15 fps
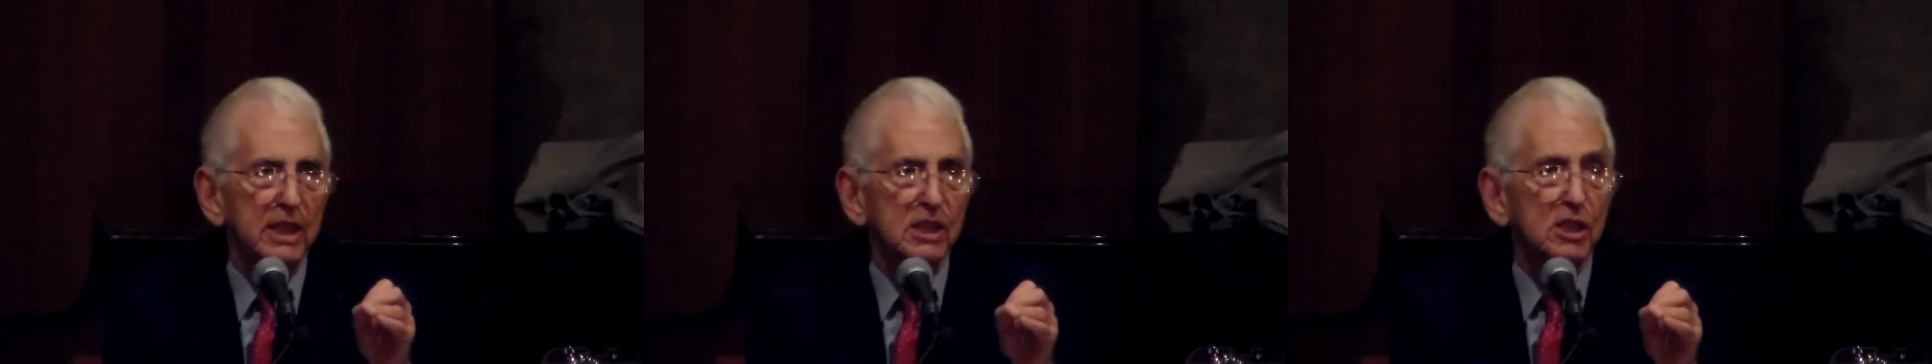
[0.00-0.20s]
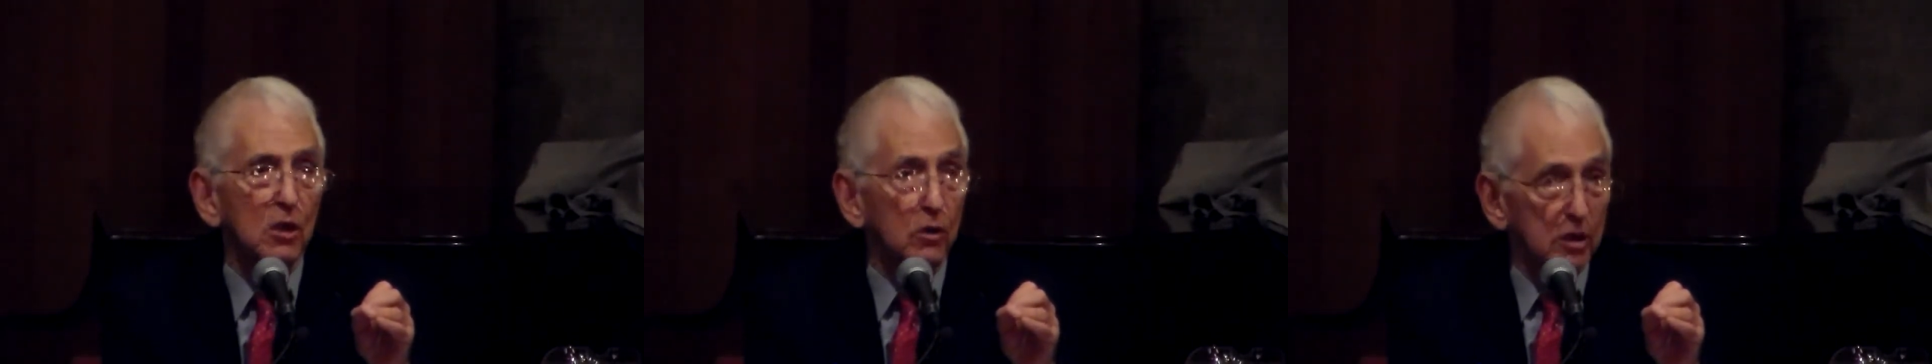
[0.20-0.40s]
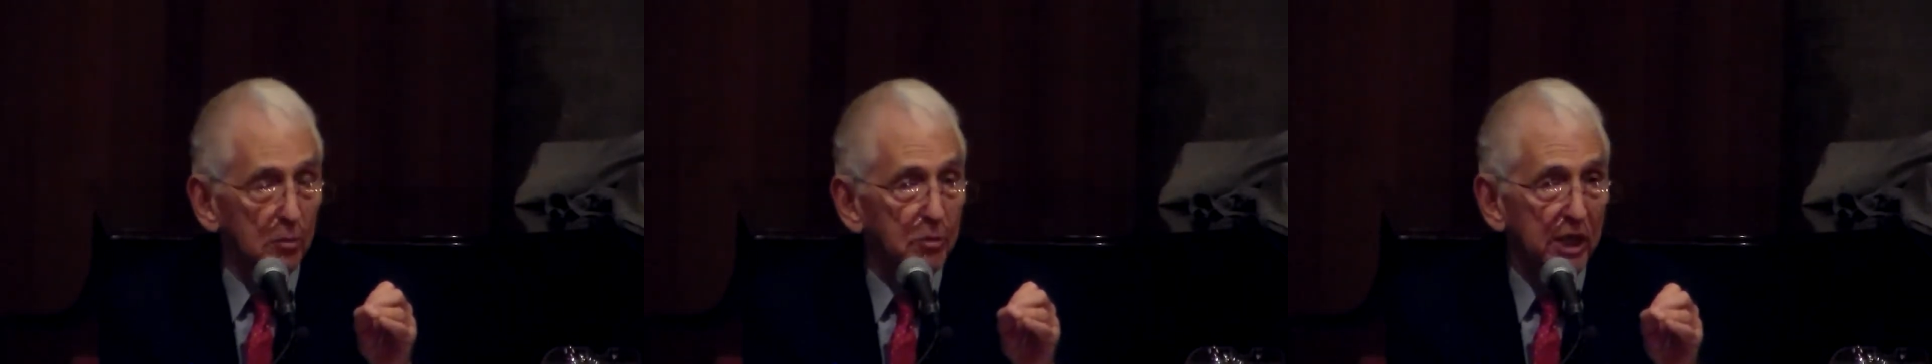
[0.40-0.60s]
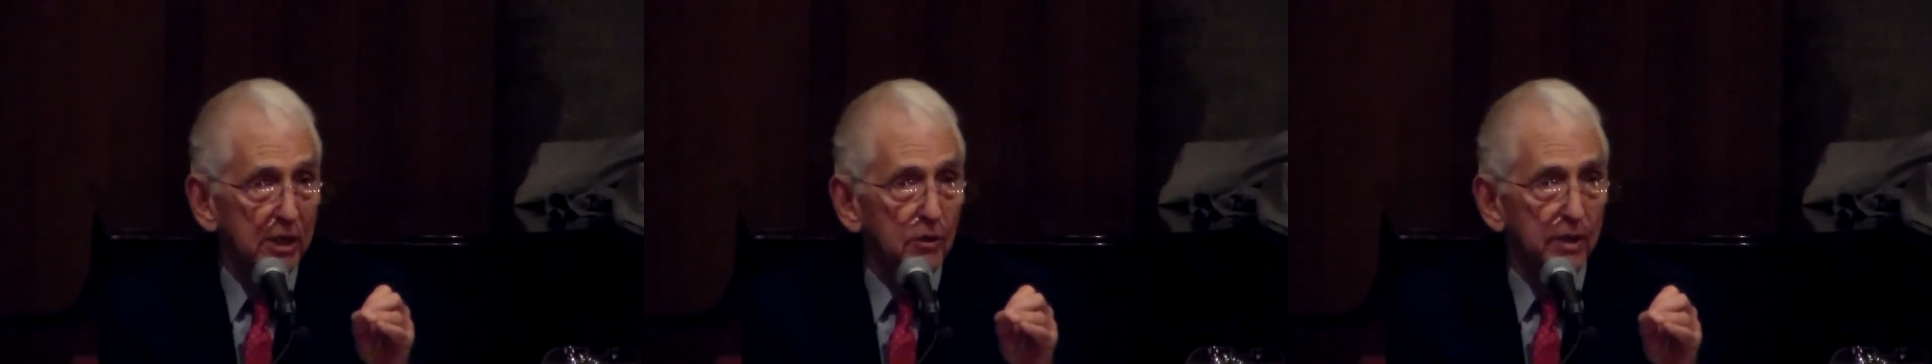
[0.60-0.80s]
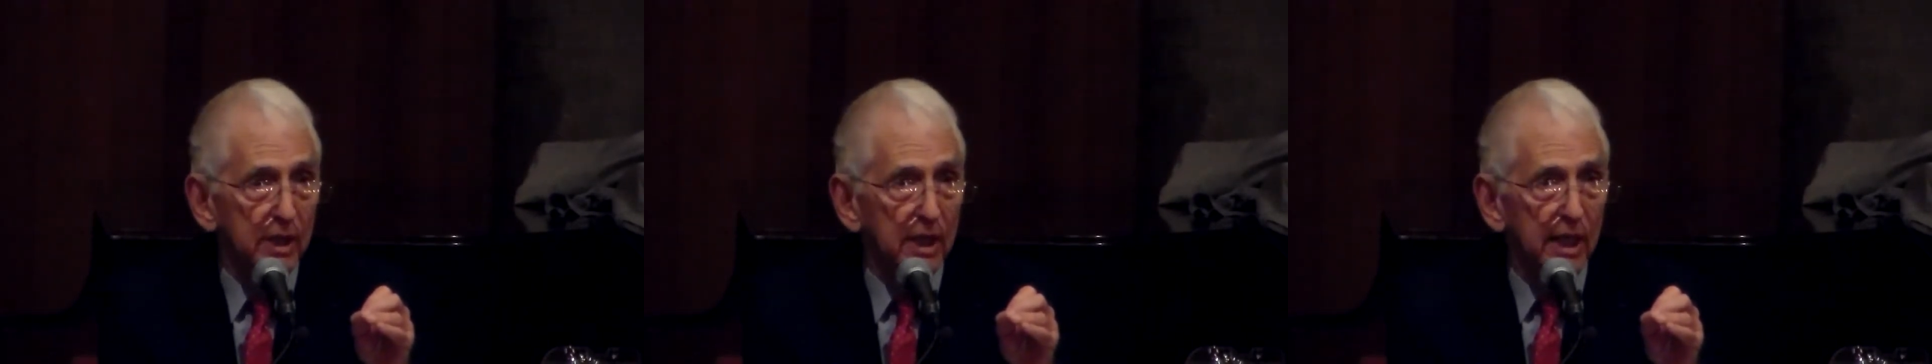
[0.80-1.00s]
this, on the
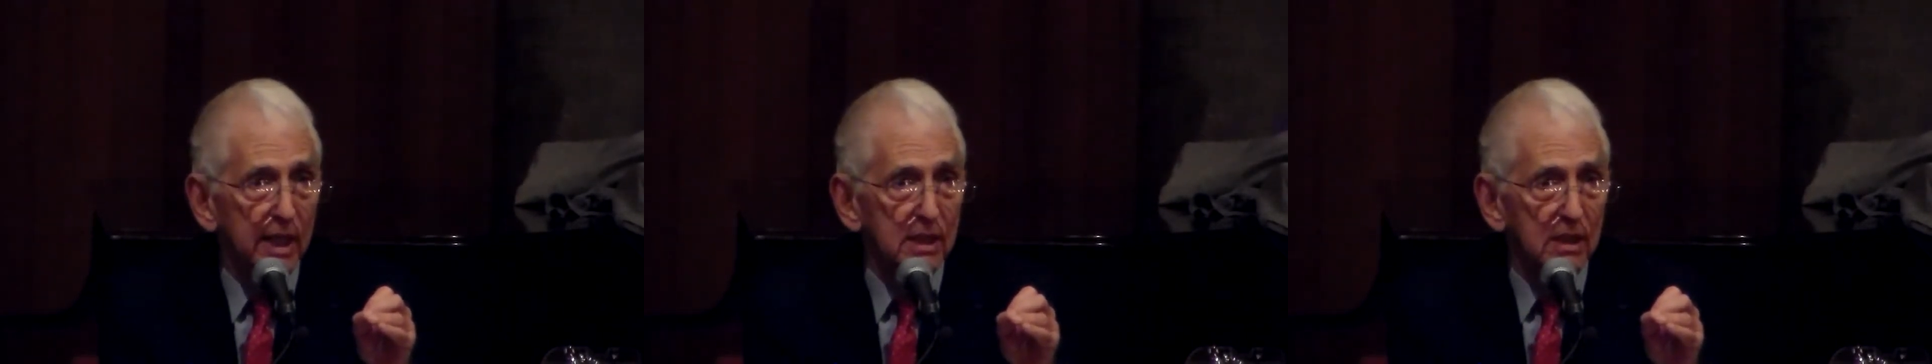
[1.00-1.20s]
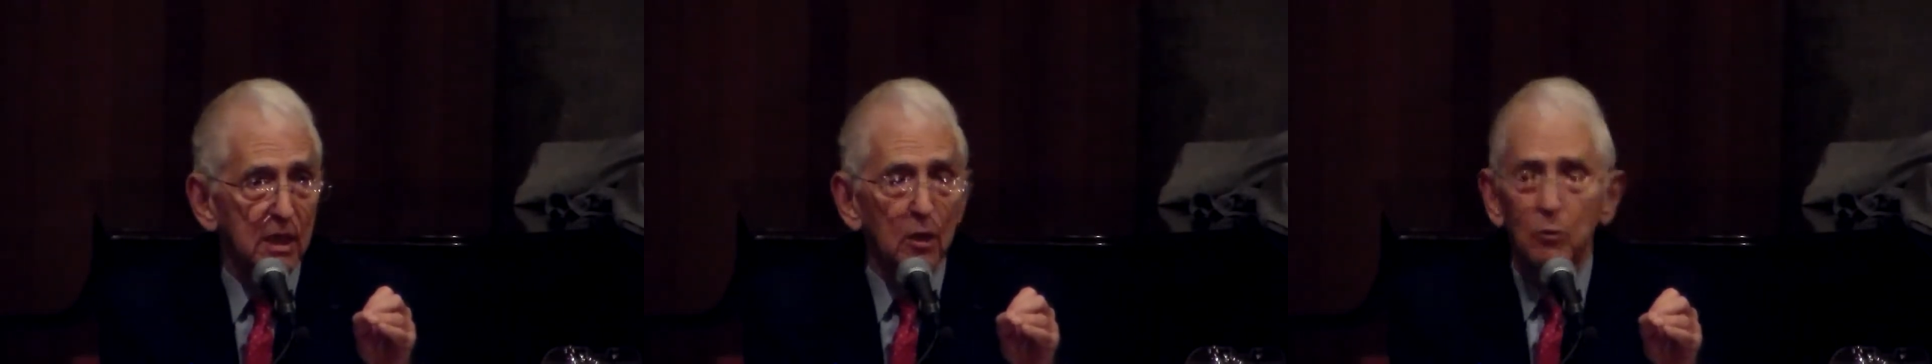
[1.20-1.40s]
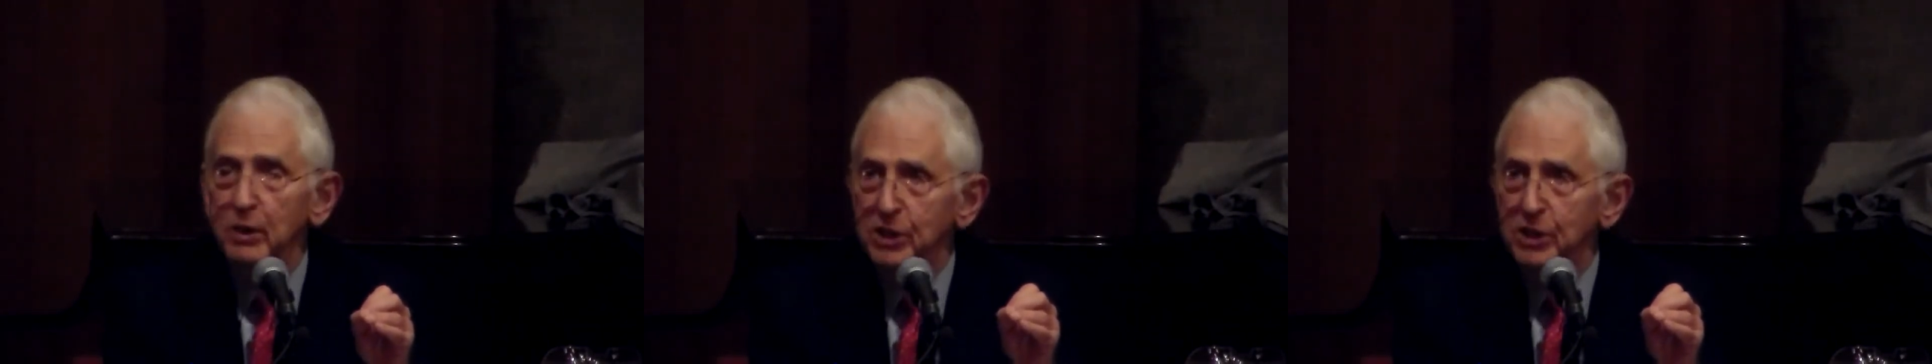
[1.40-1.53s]
Patriot Act,